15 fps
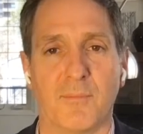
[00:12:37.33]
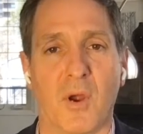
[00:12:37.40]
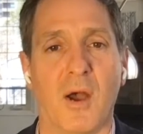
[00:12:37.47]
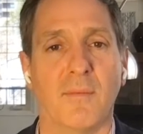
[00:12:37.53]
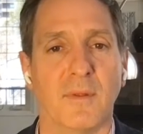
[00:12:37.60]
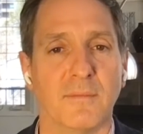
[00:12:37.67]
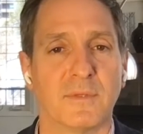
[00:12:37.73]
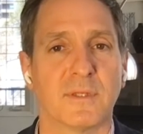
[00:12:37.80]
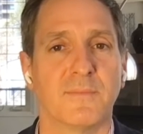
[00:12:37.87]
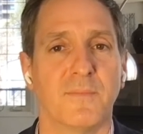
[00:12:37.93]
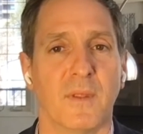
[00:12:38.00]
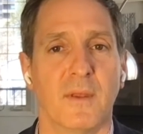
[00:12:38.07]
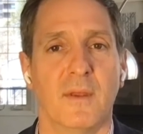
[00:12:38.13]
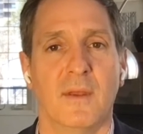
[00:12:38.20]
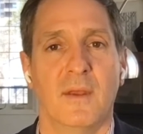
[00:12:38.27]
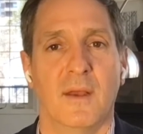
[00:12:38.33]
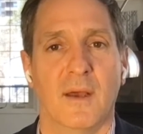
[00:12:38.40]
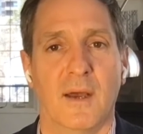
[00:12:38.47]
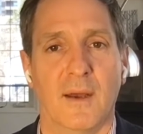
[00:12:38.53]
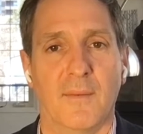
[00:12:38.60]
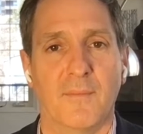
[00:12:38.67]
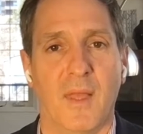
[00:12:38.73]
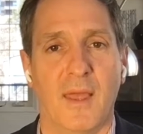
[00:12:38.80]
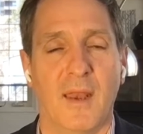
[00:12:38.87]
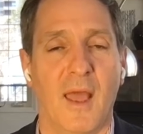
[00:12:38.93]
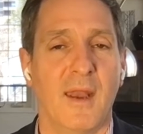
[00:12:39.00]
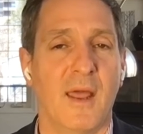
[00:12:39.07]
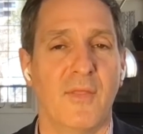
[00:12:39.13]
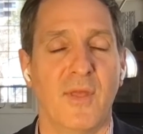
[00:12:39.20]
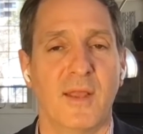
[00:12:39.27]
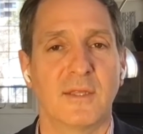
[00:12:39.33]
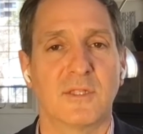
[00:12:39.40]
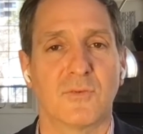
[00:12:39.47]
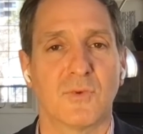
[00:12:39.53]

problems, and I think it's